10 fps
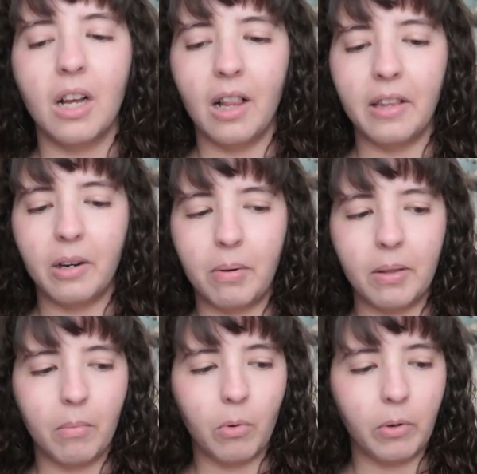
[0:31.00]
a little
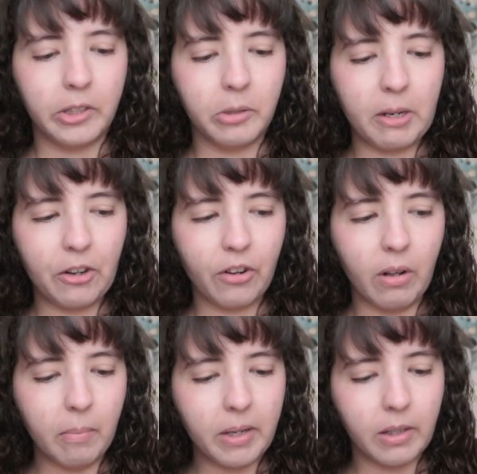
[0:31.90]
bit more
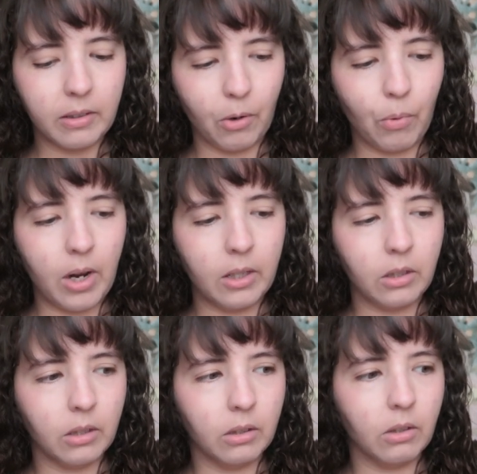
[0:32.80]
special because I wanted
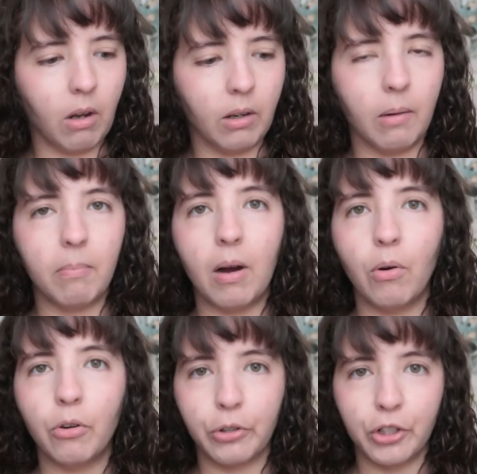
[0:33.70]
to talk
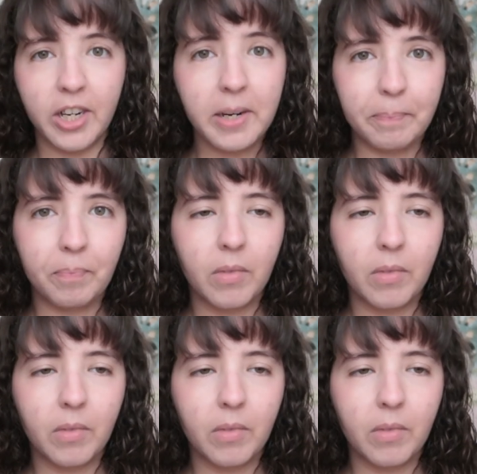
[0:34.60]
about crochet.